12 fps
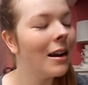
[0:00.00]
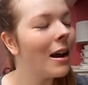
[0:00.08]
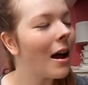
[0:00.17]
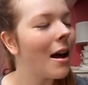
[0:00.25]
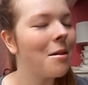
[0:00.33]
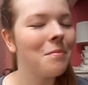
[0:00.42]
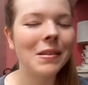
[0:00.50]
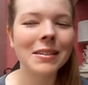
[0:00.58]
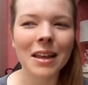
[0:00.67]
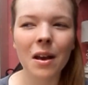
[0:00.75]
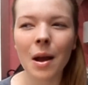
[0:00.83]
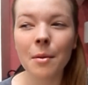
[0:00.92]

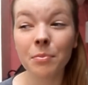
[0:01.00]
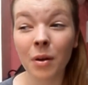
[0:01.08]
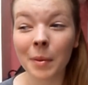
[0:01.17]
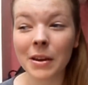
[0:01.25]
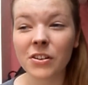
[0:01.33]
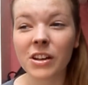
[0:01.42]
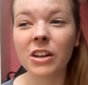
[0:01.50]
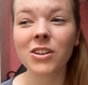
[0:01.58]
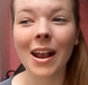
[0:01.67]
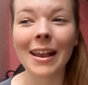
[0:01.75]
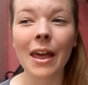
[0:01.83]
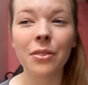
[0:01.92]
So I'm probably going to try
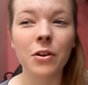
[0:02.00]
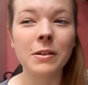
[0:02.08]
and get through